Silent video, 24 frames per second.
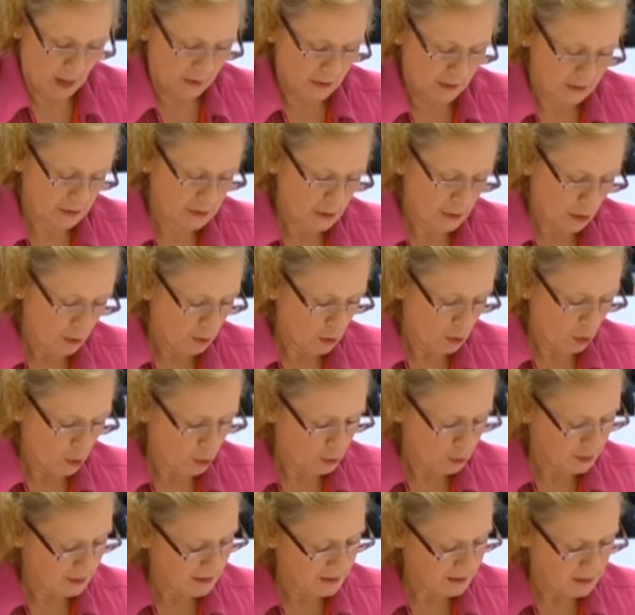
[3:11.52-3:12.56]
The
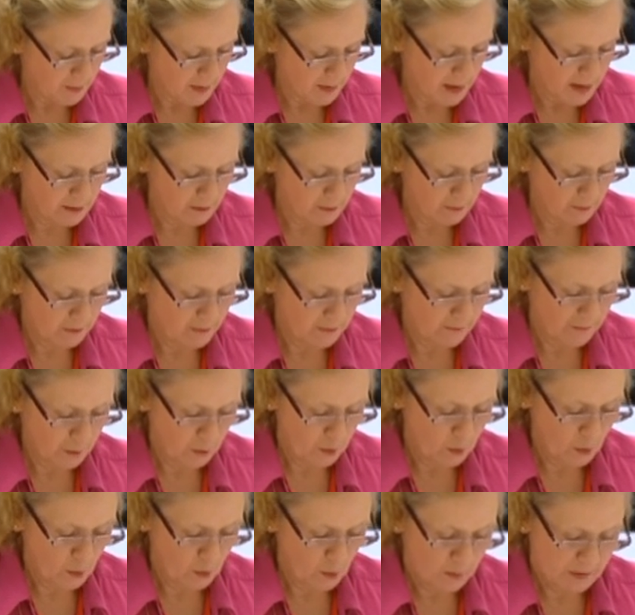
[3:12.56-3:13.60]
so-called independent
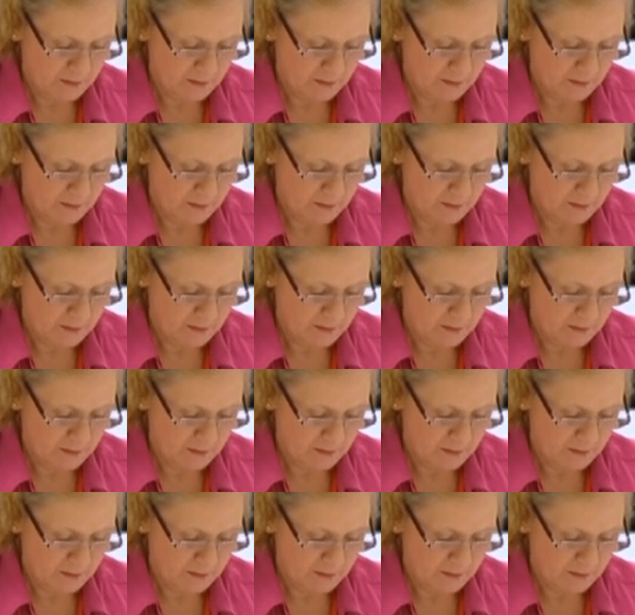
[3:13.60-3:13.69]
review was